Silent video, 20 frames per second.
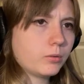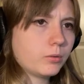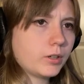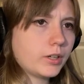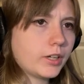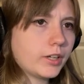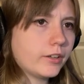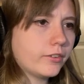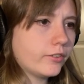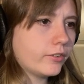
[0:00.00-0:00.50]

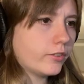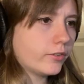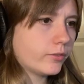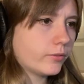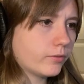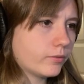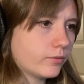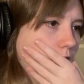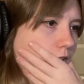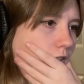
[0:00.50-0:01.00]
Why is this?
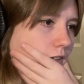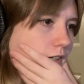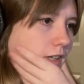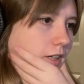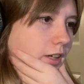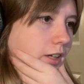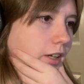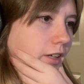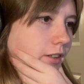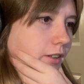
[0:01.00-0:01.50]

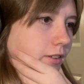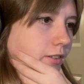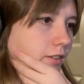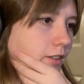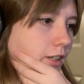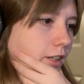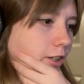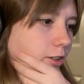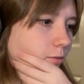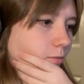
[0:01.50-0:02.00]
I hate this
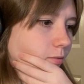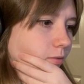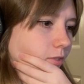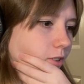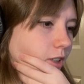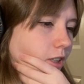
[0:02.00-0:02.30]
game.